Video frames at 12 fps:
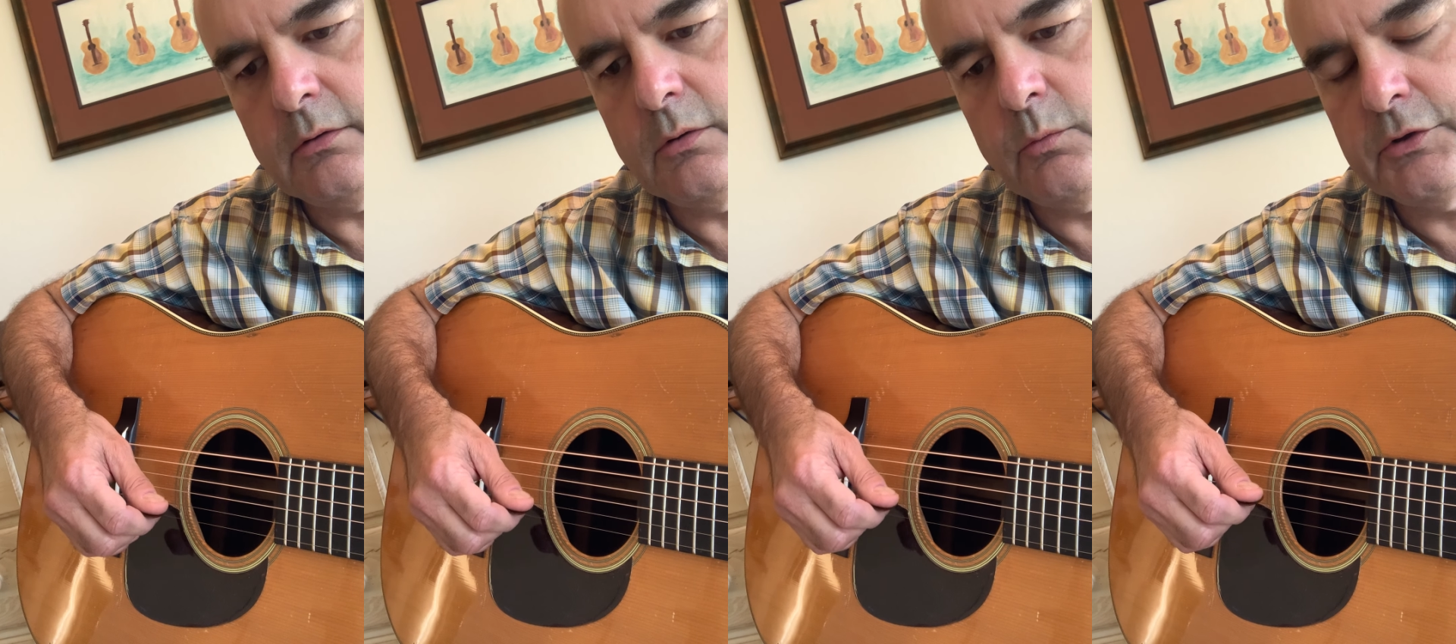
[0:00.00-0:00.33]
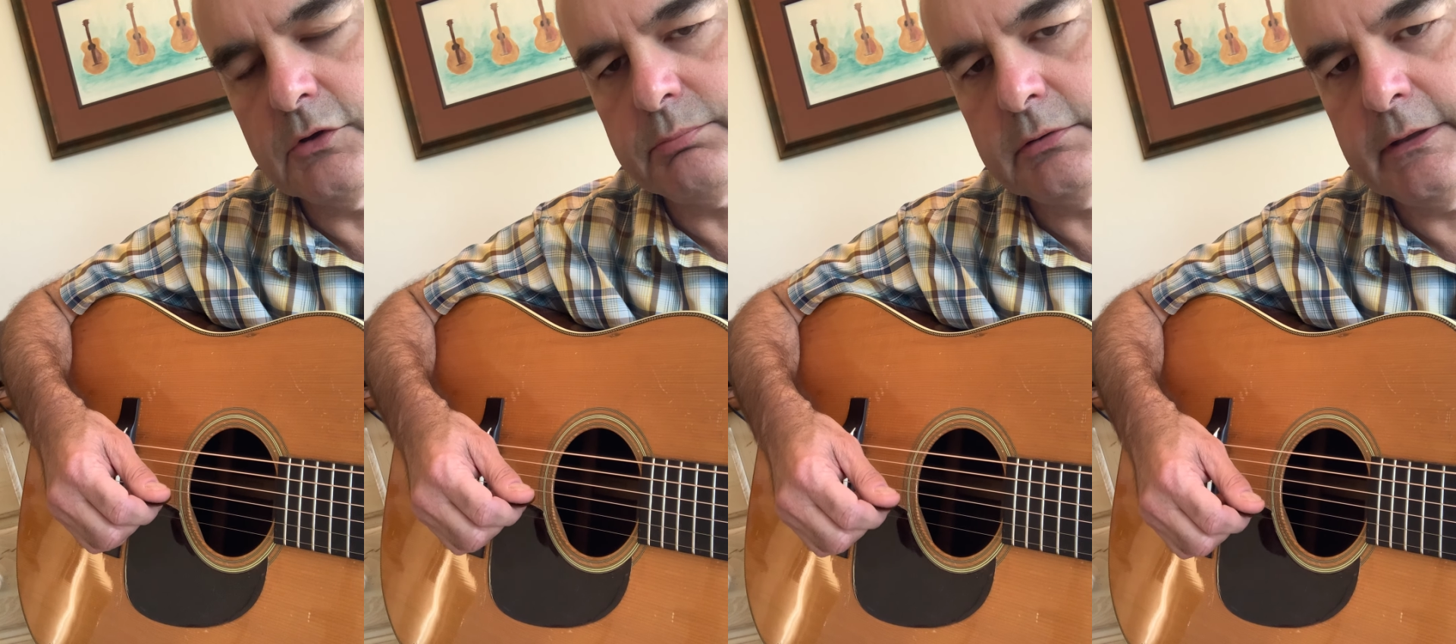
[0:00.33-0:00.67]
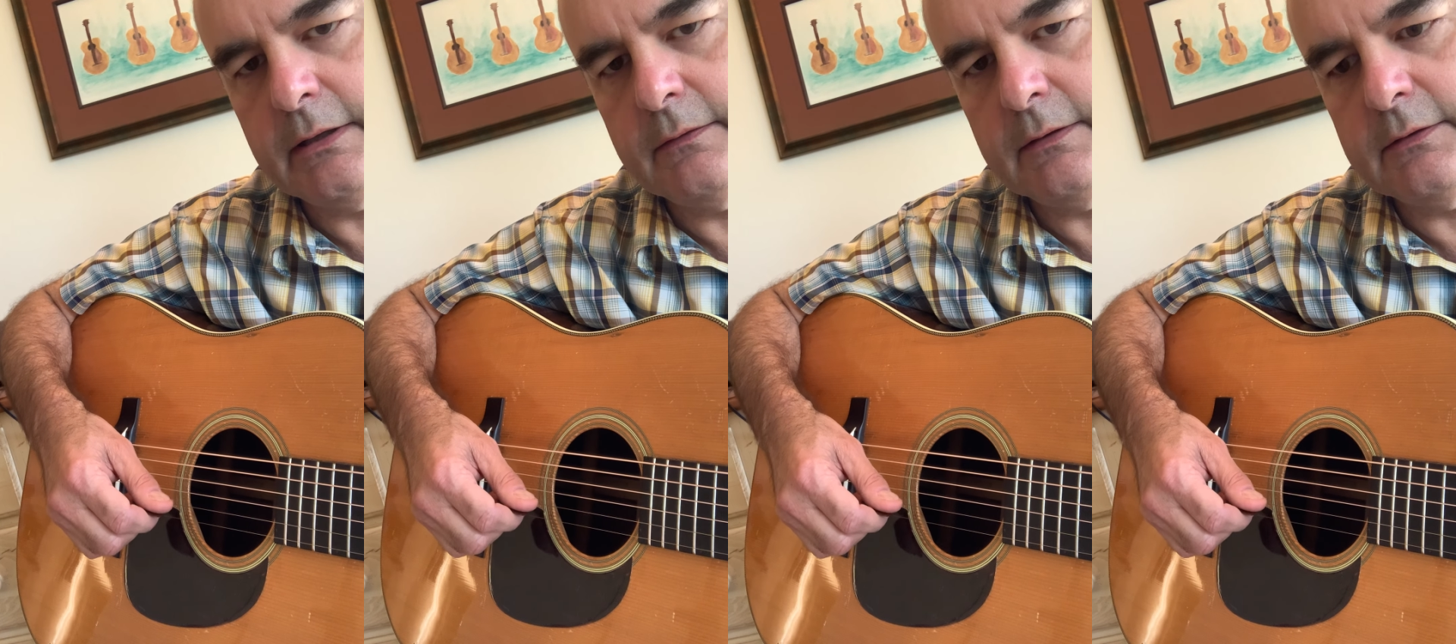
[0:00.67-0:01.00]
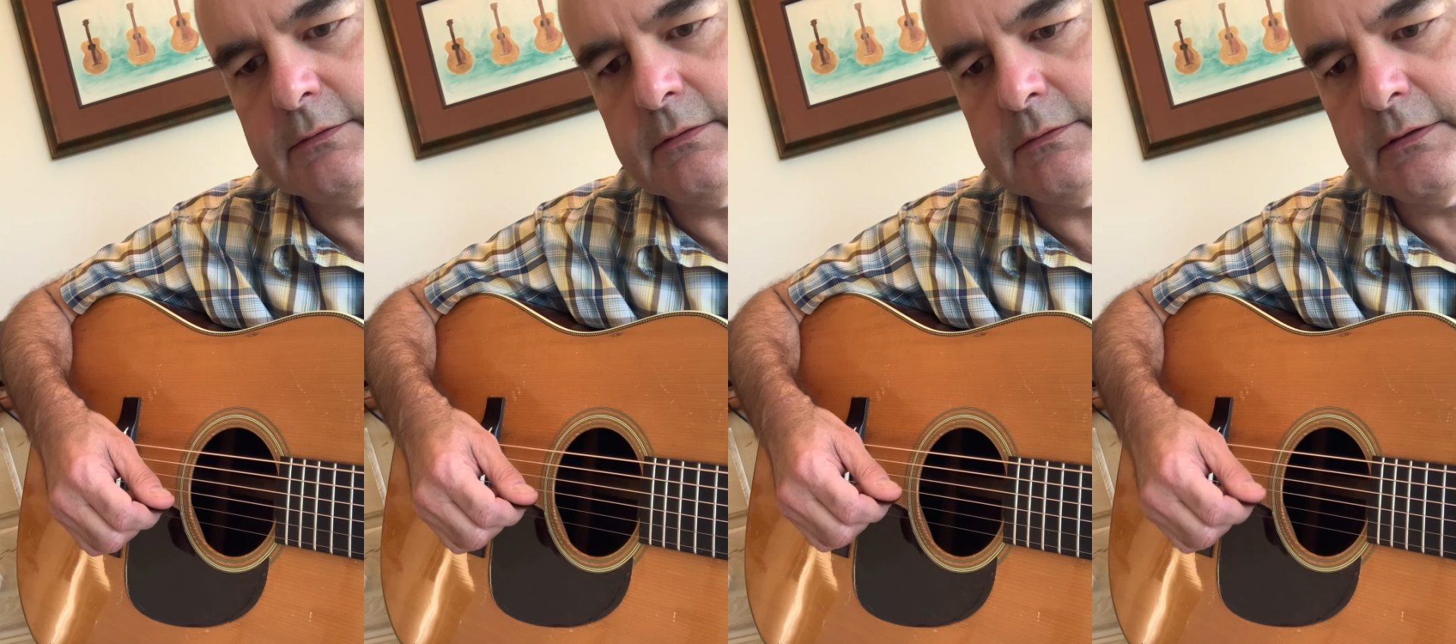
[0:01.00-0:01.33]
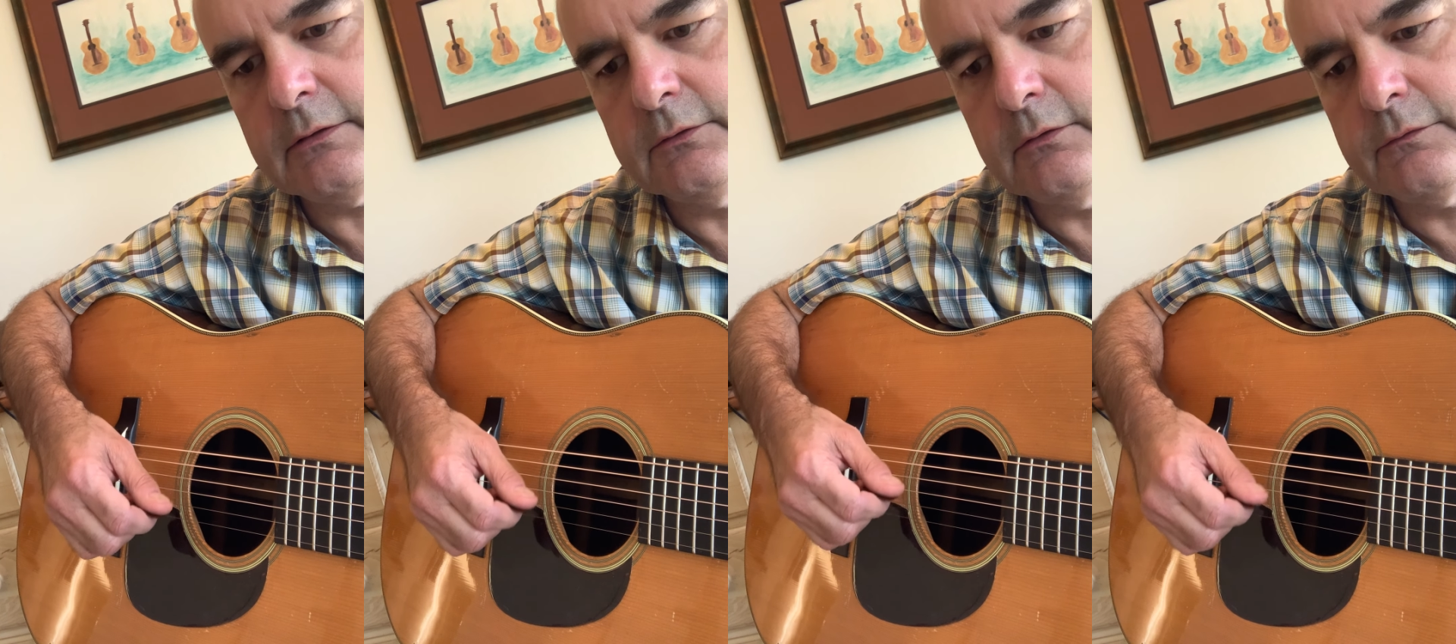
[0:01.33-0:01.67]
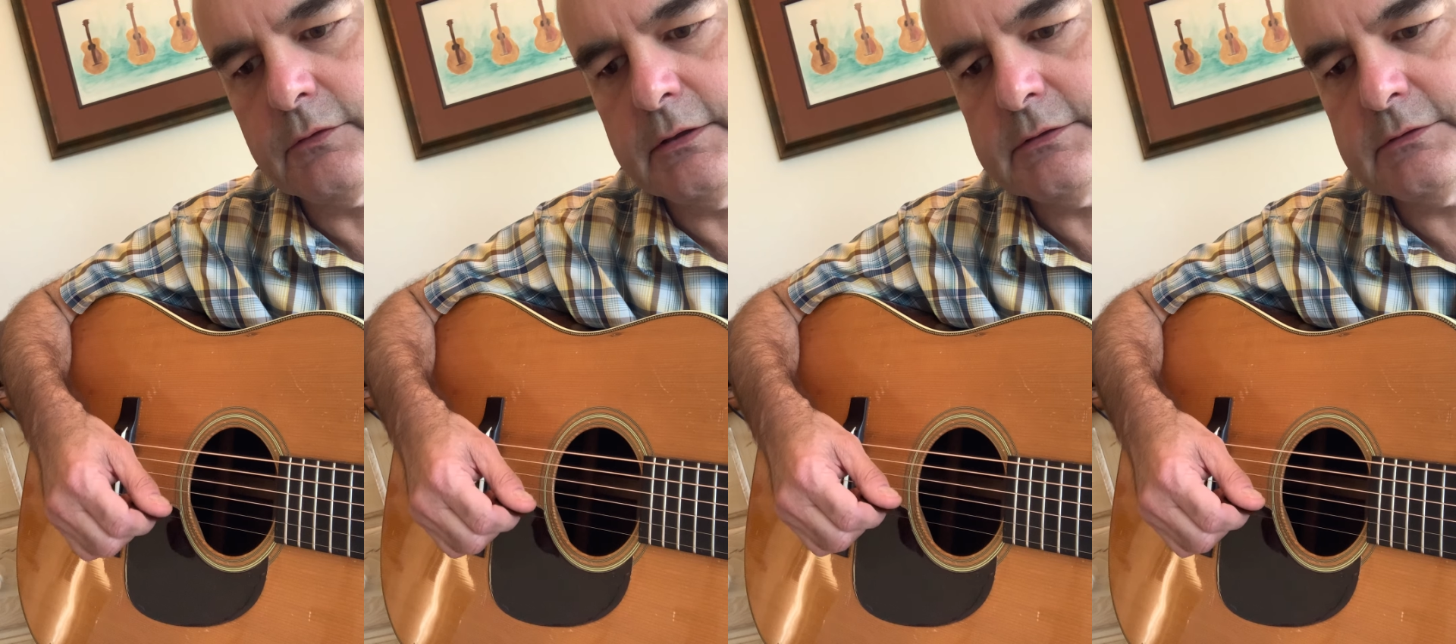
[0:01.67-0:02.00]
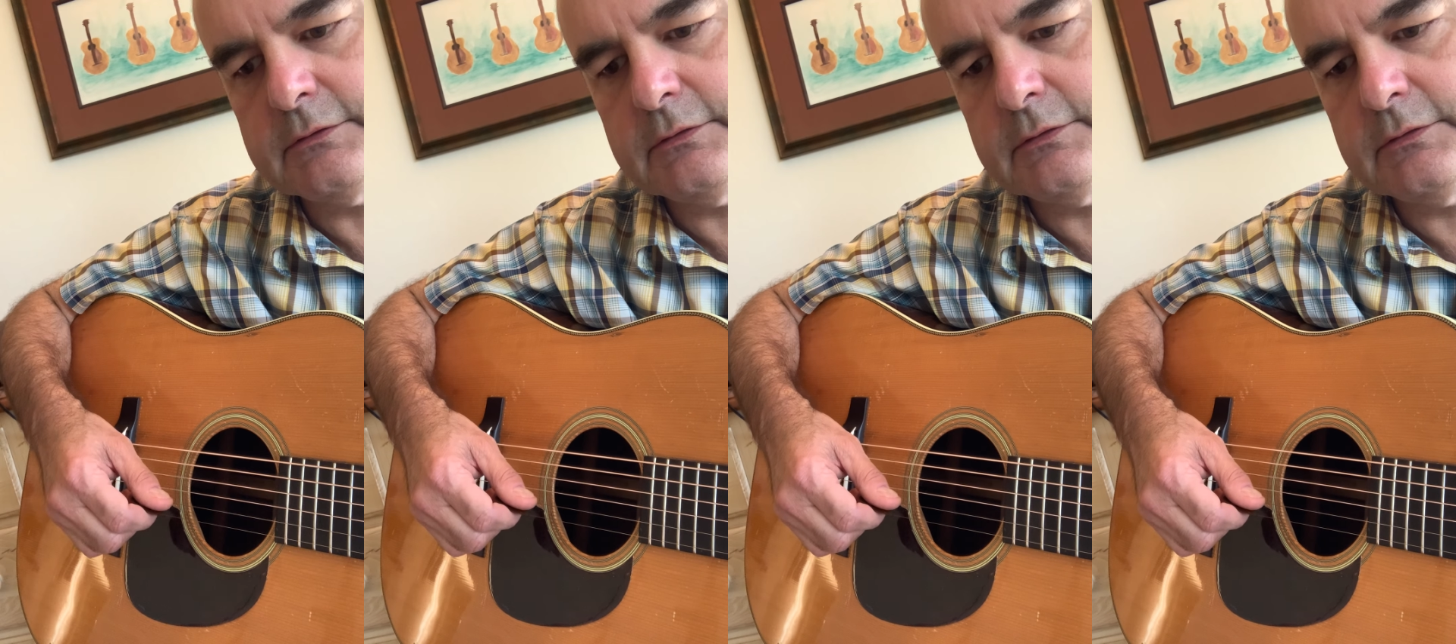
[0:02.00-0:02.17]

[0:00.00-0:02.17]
when you're playing these single note phrases